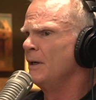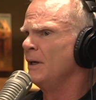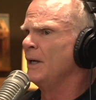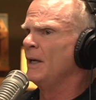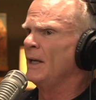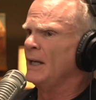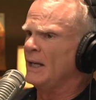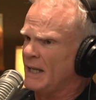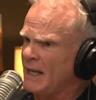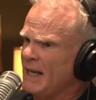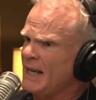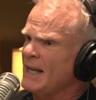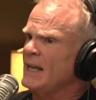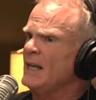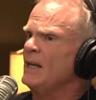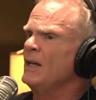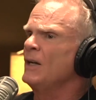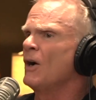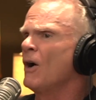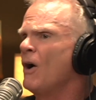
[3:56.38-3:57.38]

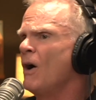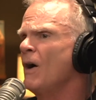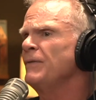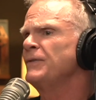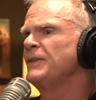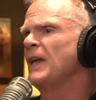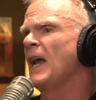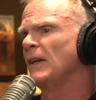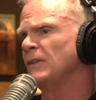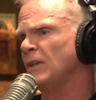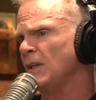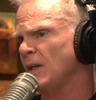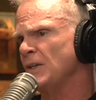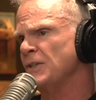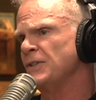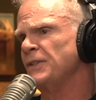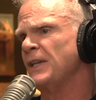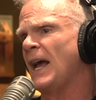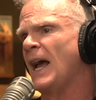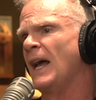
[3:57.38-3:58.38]
He contacted his
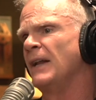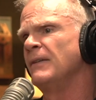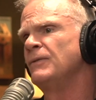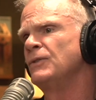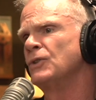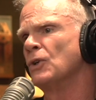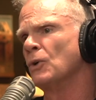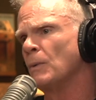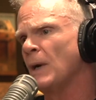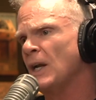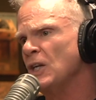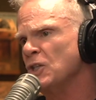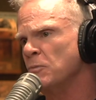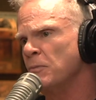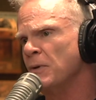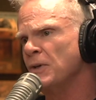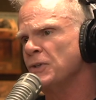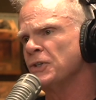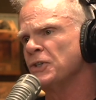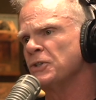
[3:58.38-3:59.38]
dad to arrange
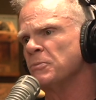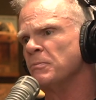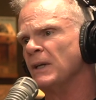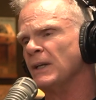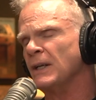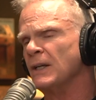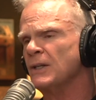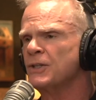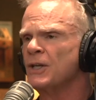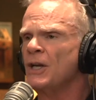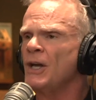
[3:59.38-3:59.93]
business meetings